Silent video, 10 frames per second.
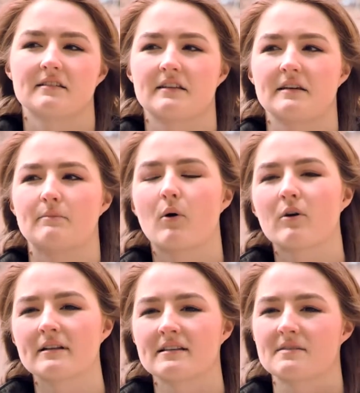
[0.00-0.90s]
the
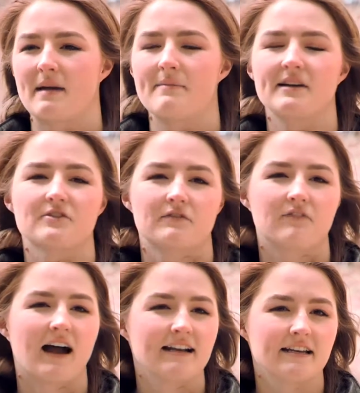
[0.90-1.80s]
importance, my major
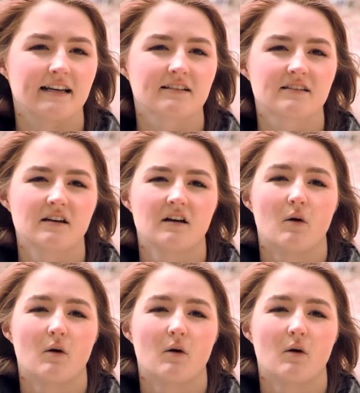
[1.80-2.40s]
findings,